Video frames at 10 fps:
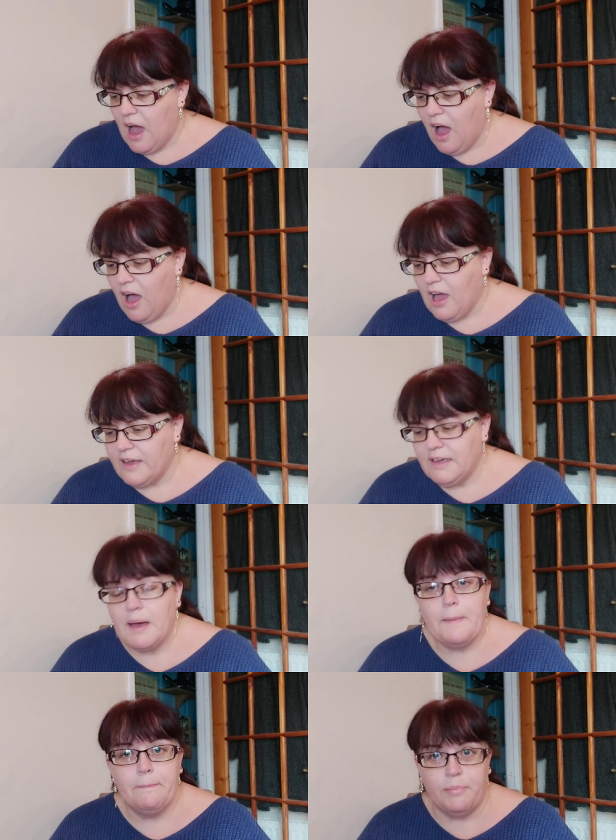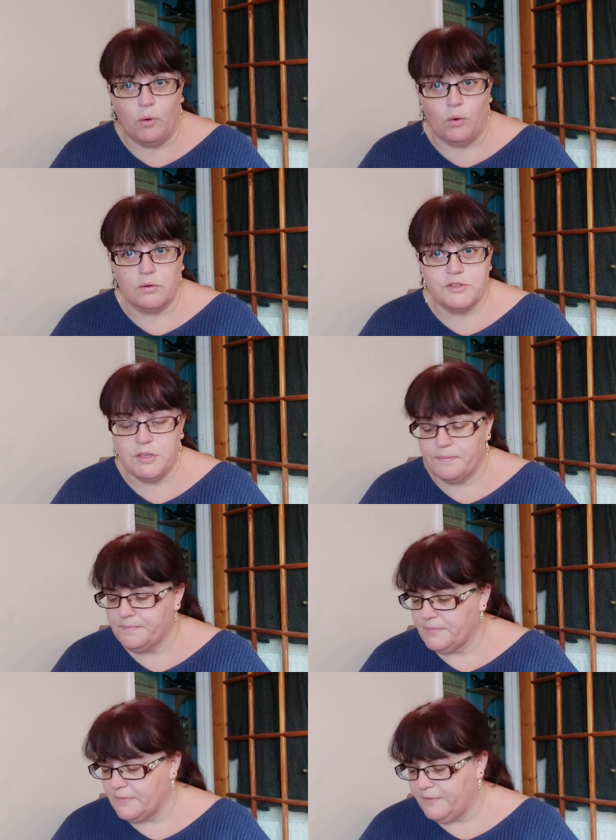I bought
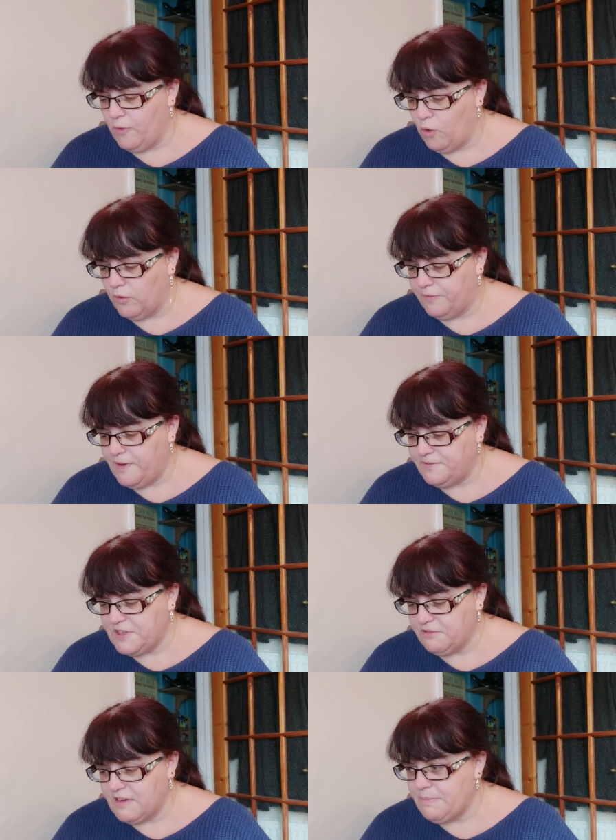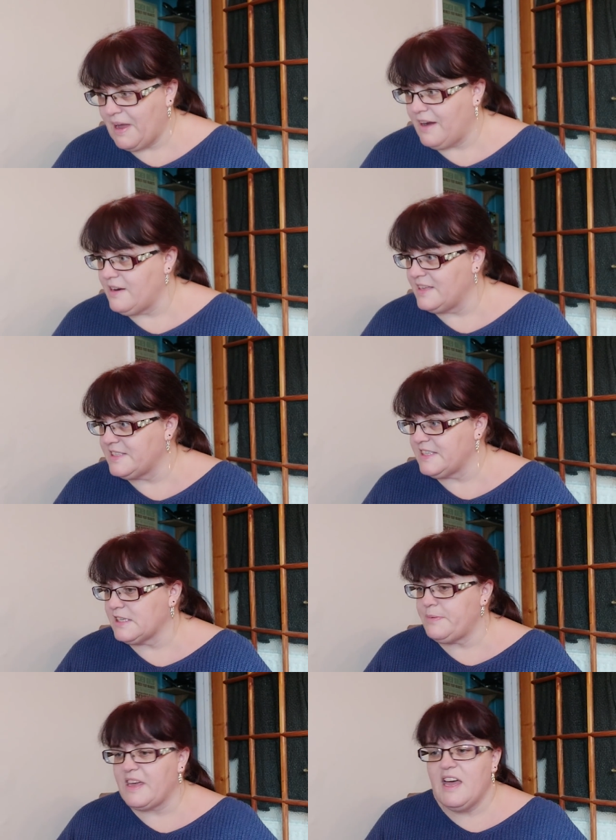for
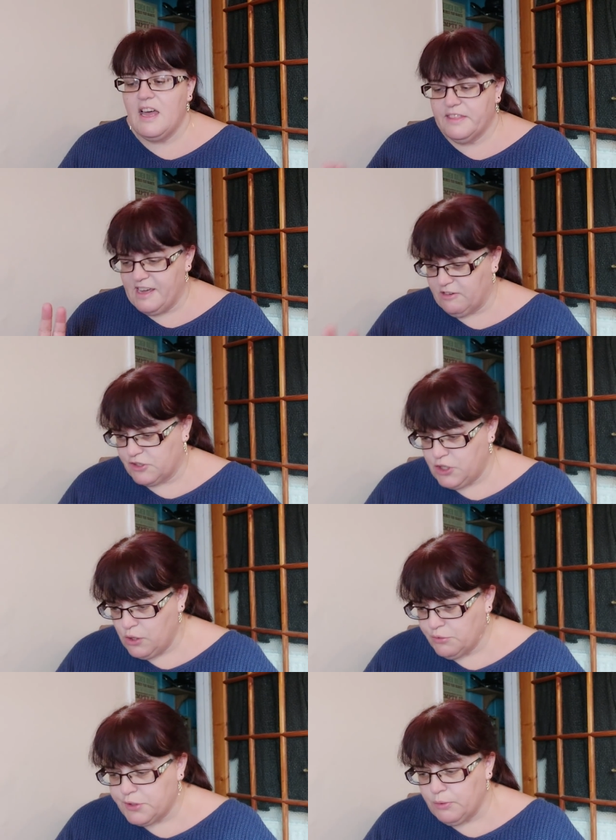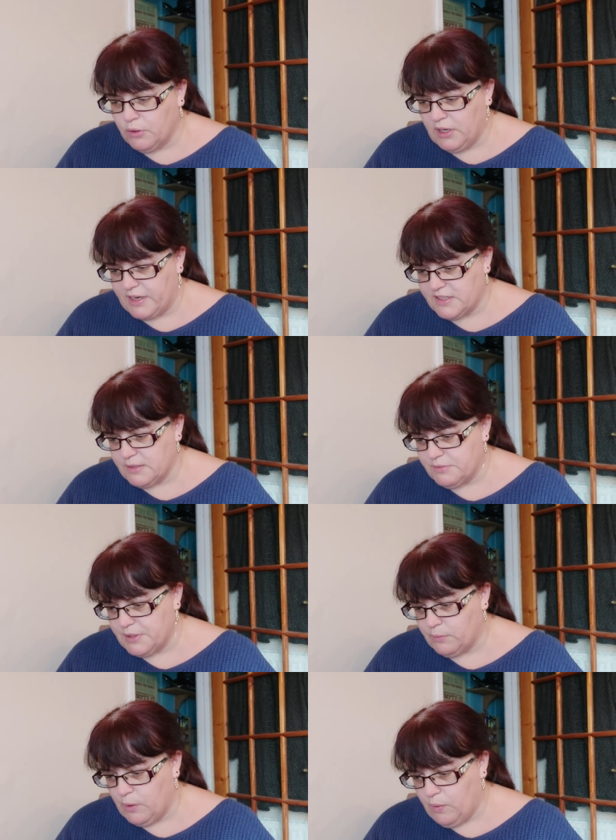£53.06. There are two small items
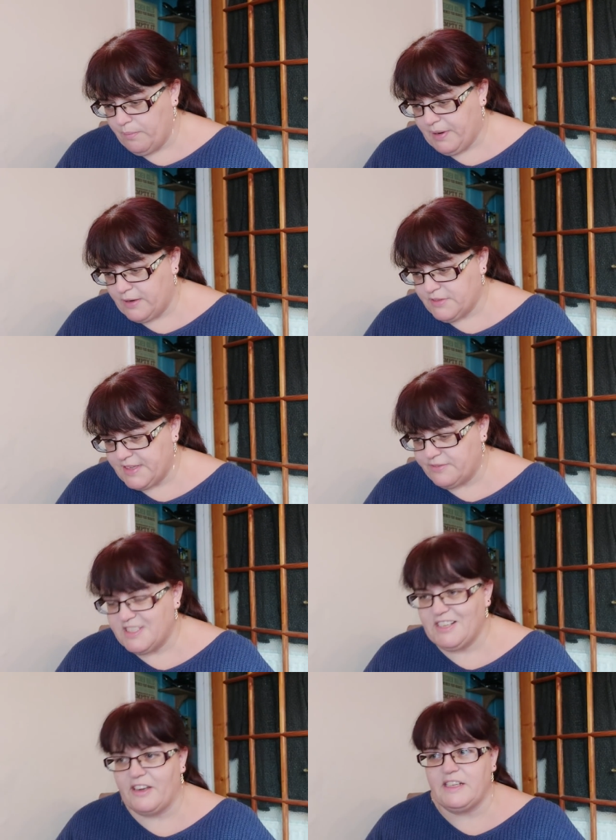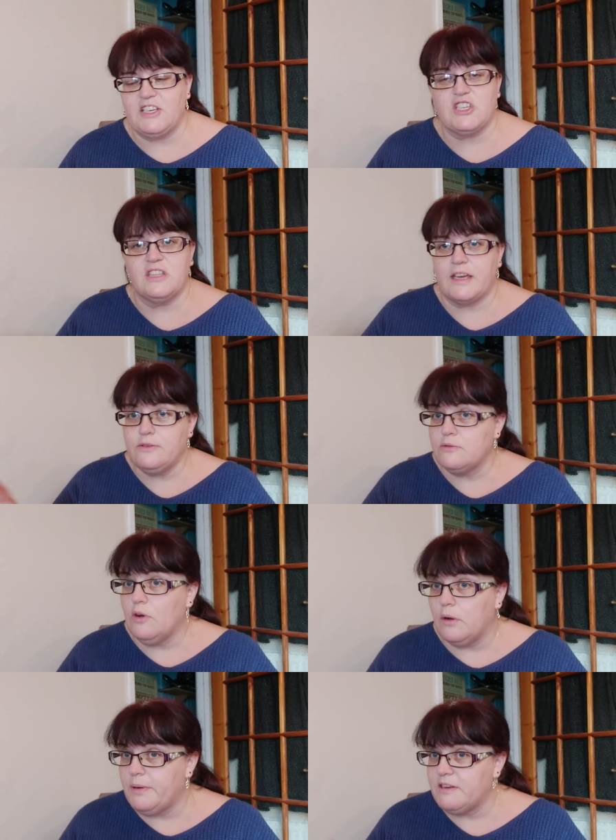that were £1.79 each and they do
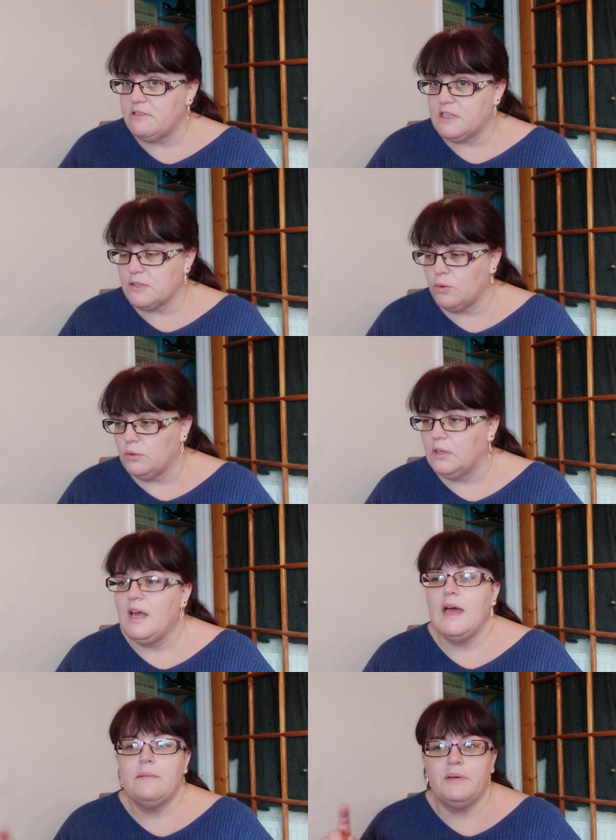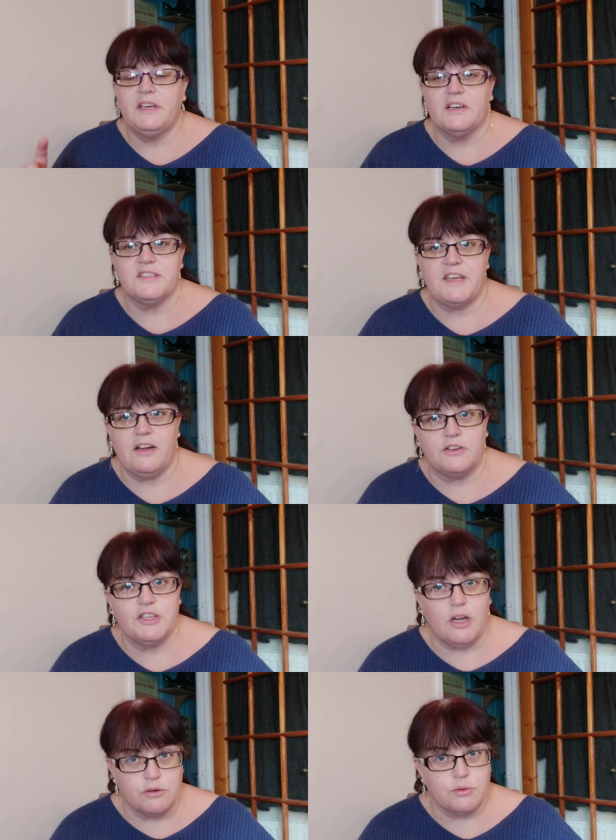not appear in this haul because they are to
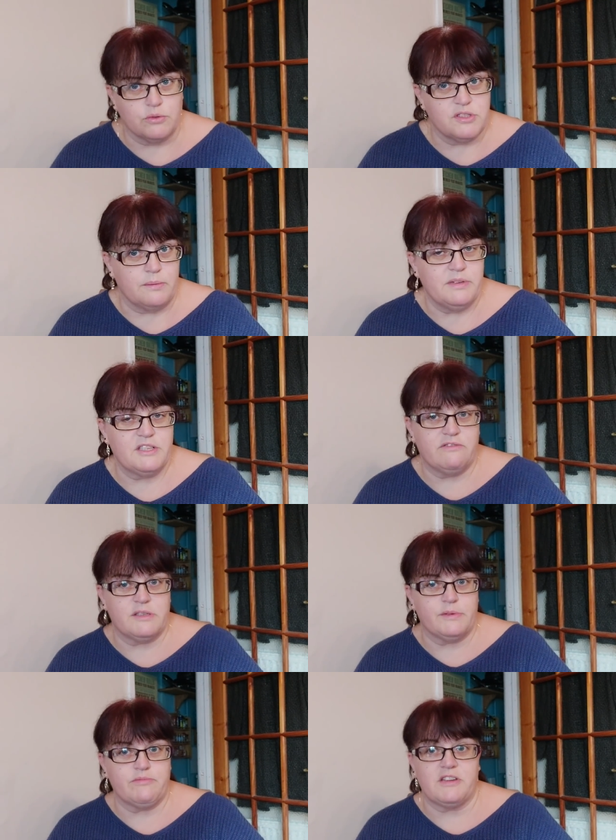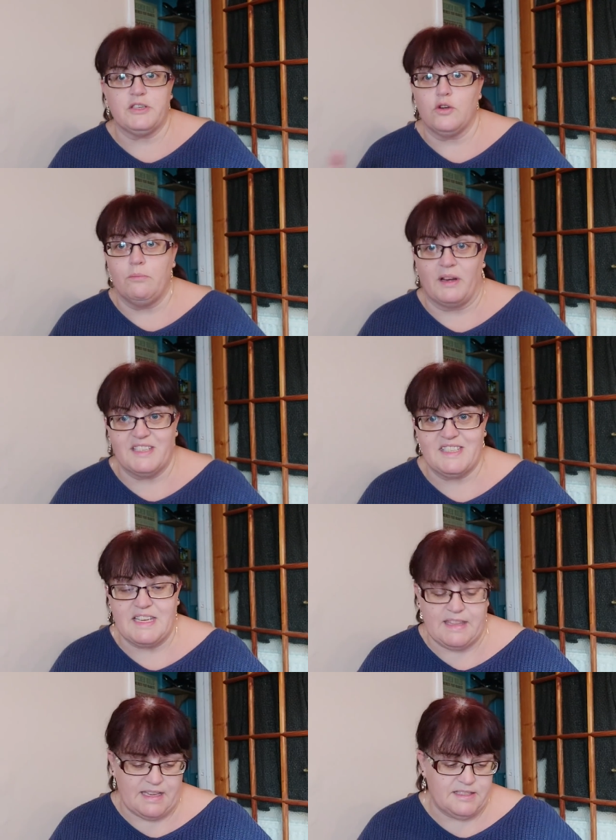go towards somebody's Christmas present who might
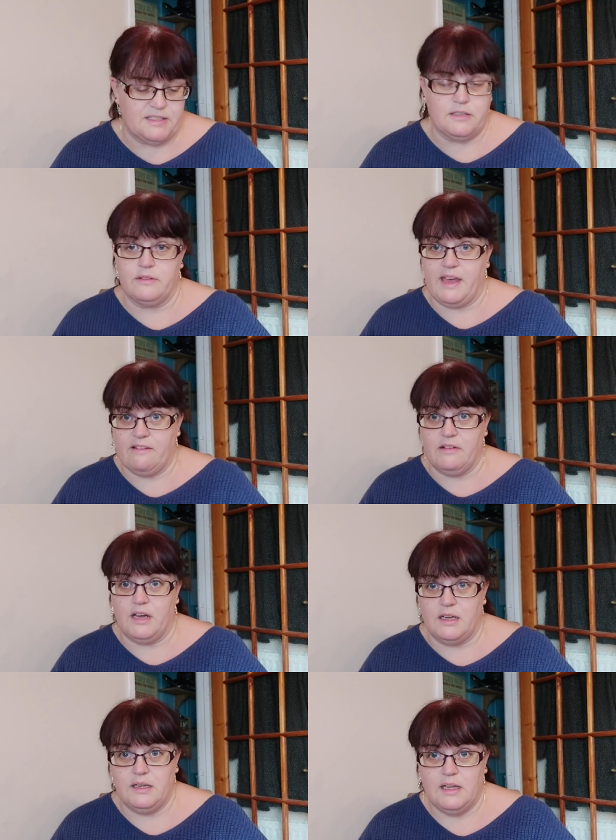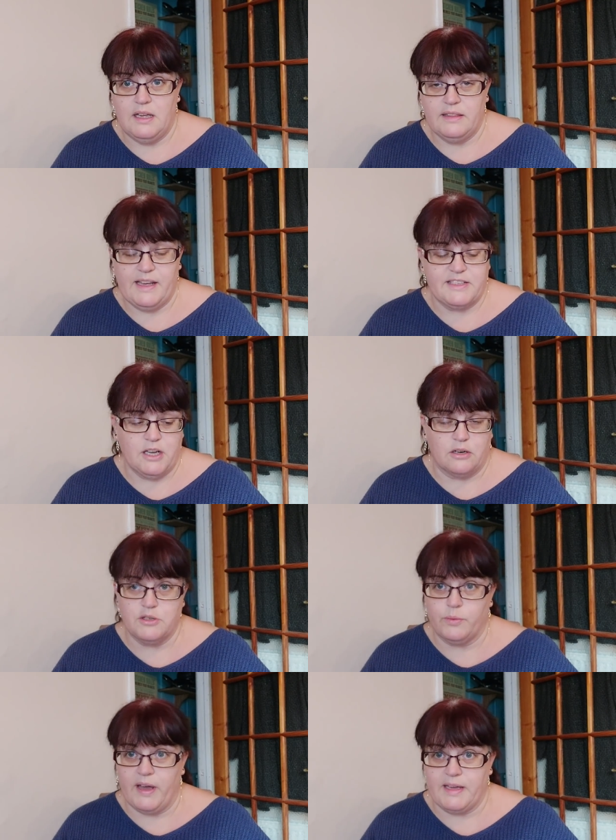see this. So they're tucked
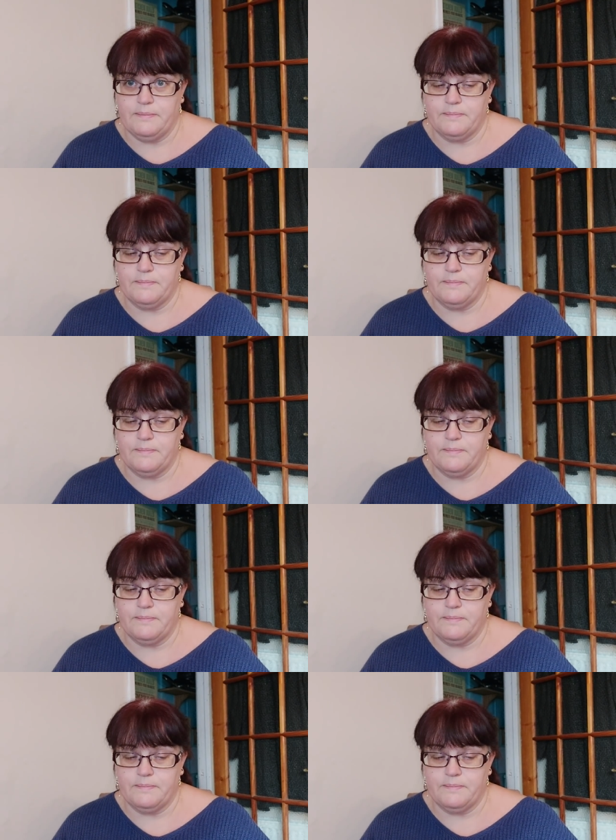away.